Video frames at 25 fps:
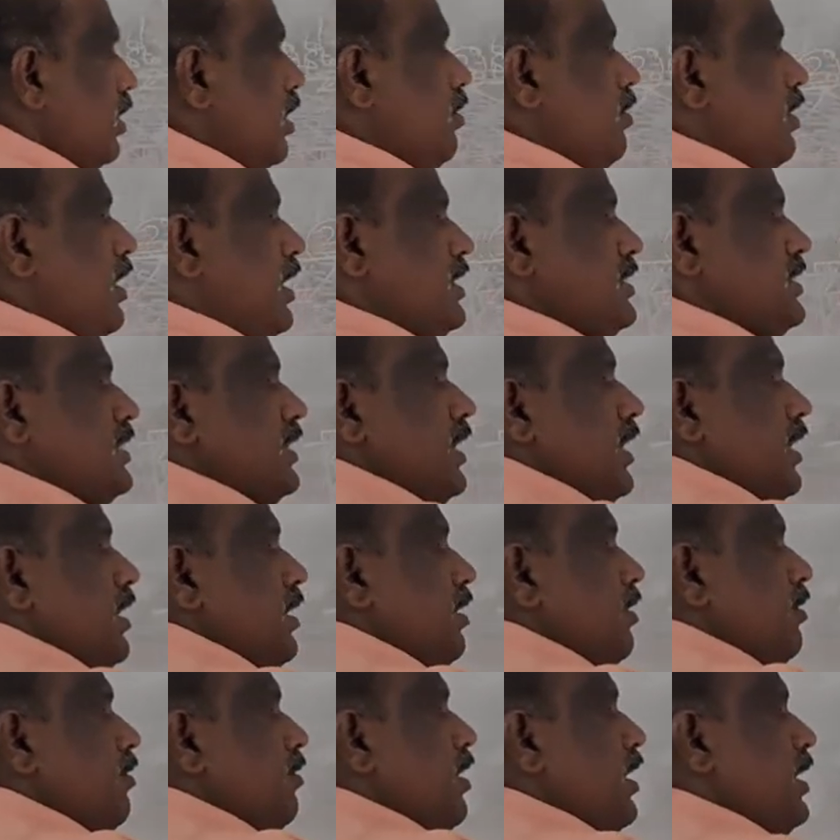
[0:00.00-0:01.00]
Now what
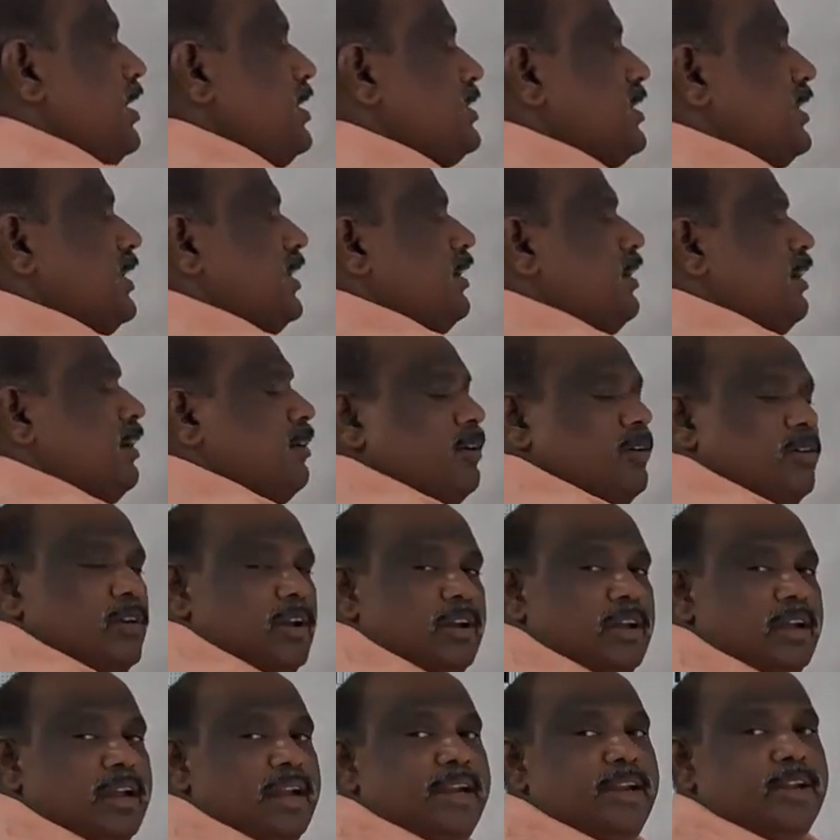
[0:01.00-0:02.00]
is
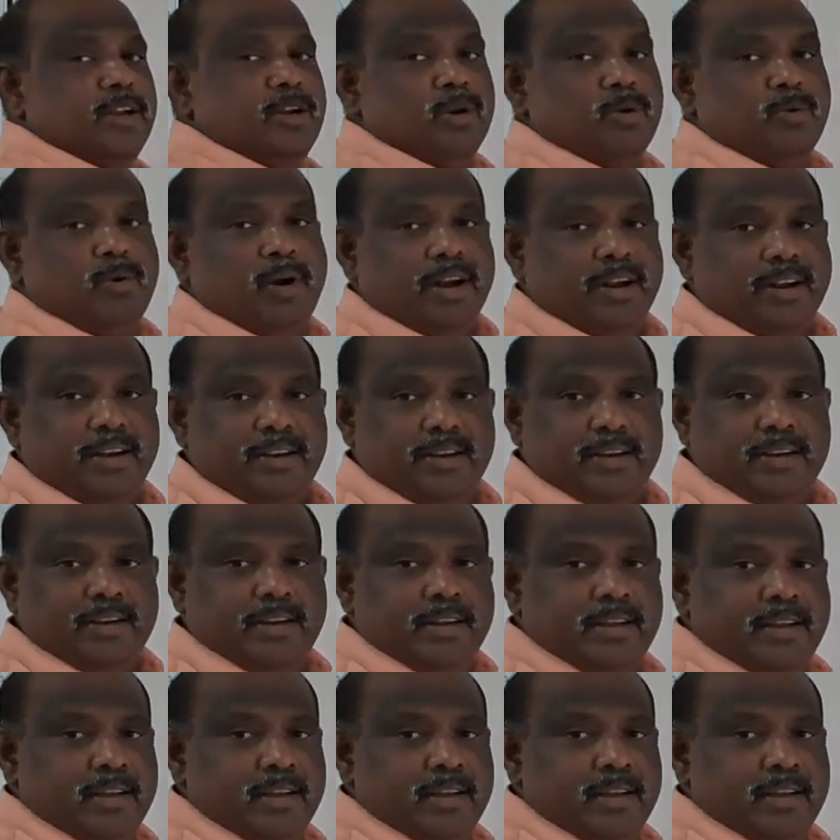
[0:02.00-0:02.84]
n equal to 1?